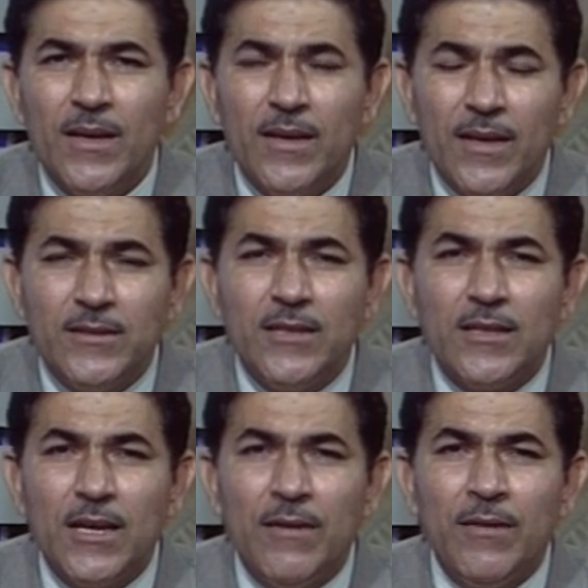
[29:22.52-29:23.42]
is
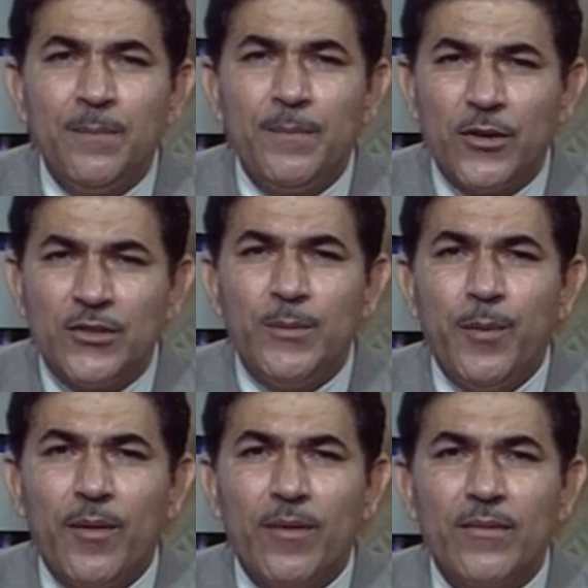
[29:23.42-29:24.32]
it even
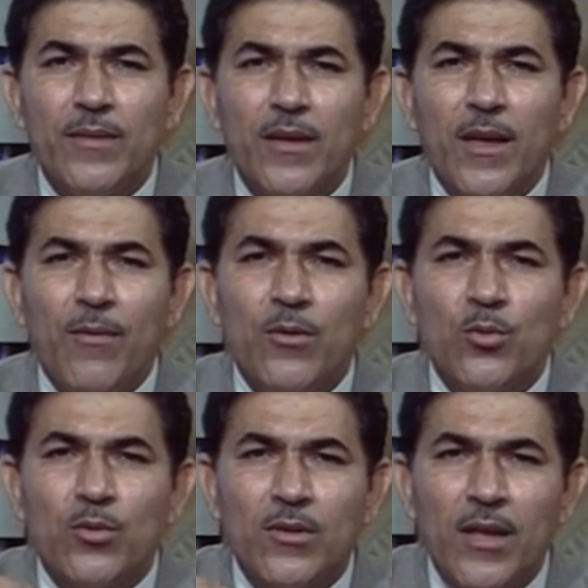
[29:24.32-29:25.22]
possible even
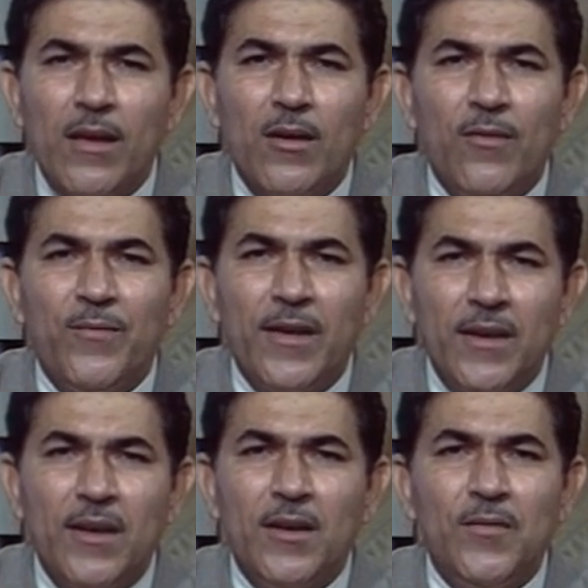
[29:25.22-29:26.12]
to think of
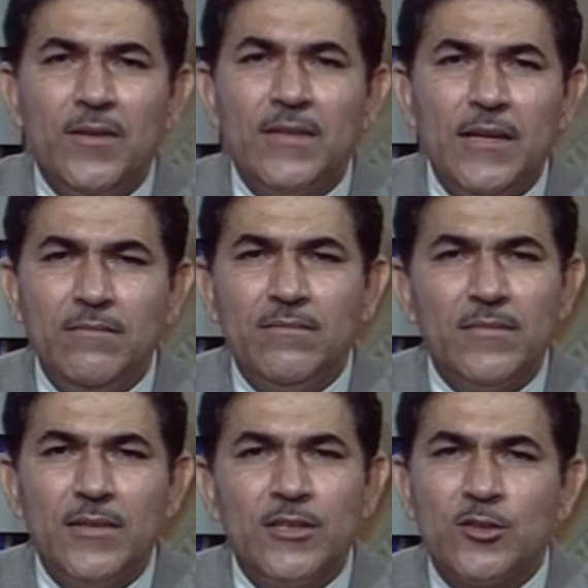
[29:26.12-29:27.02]
any kind of design?
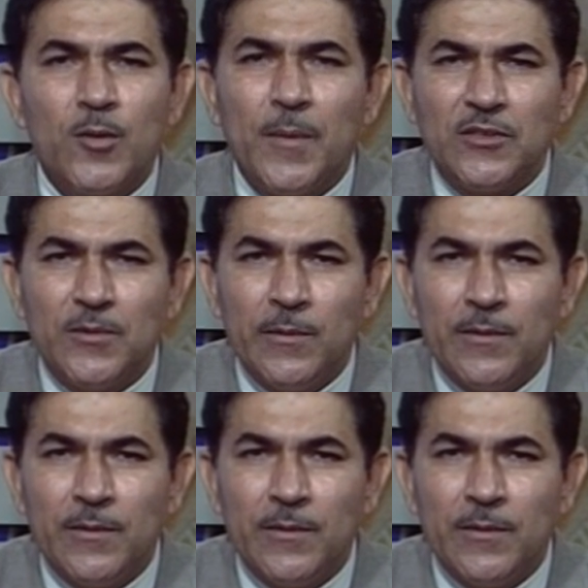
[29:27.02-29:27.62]
Is not possible.